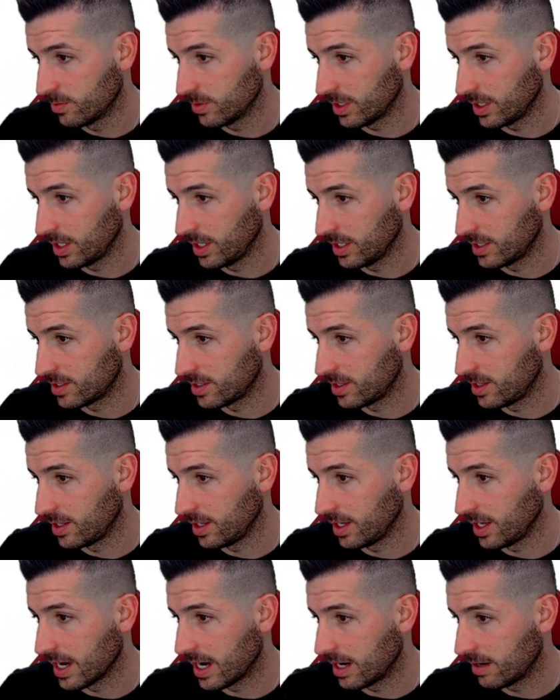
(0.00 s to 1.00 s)
it's
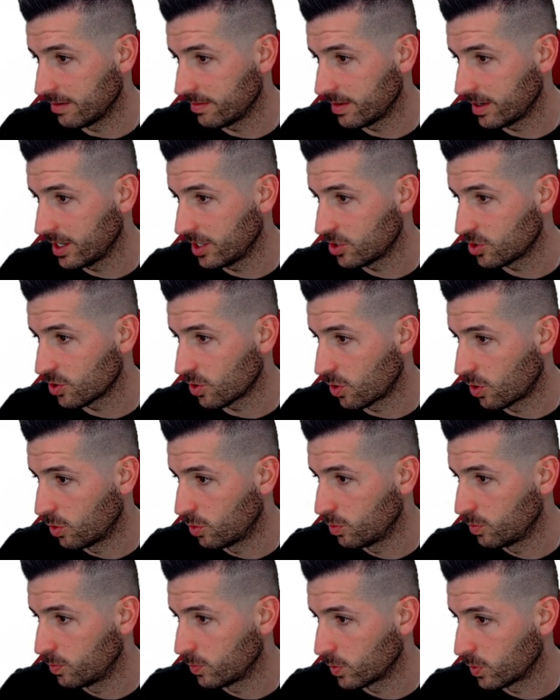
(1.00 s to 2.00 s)
the average
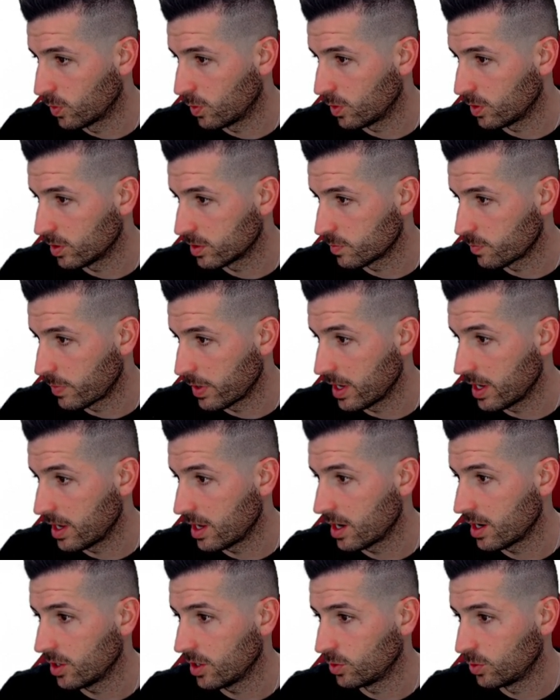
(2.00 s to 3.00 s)
home goals
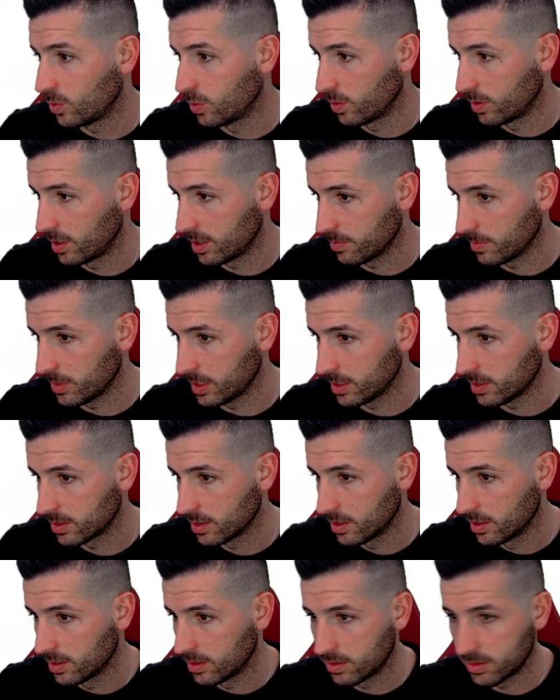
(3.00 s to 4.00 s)
per tournament.
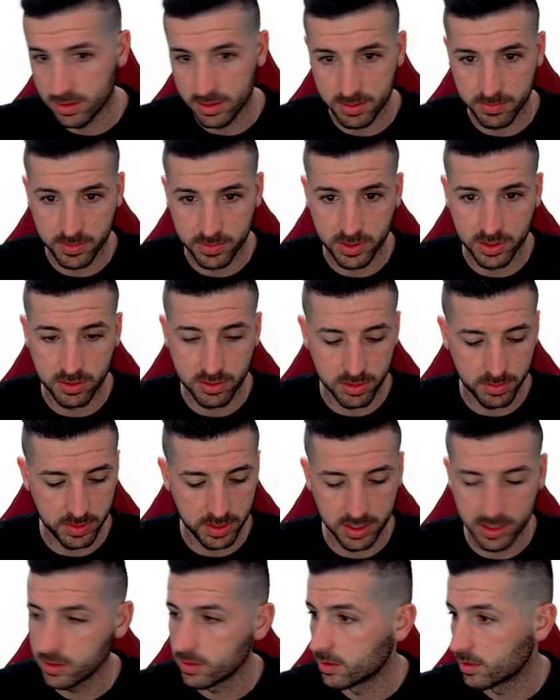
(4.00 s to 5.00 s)
So I'm going to copy
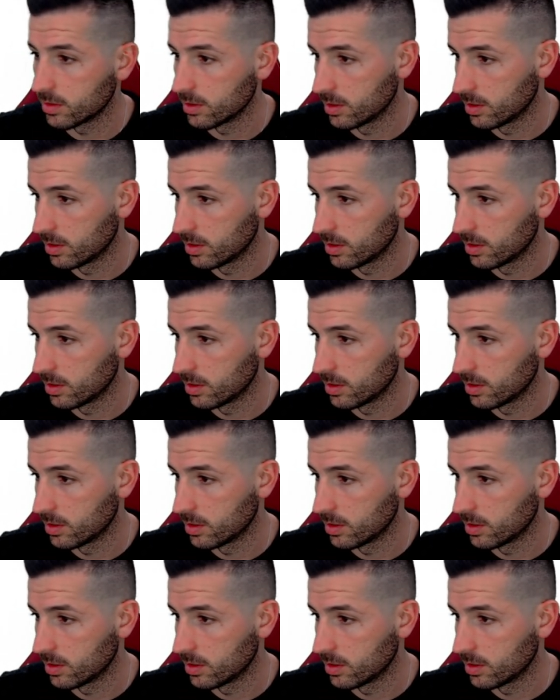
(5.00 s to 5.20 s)
this.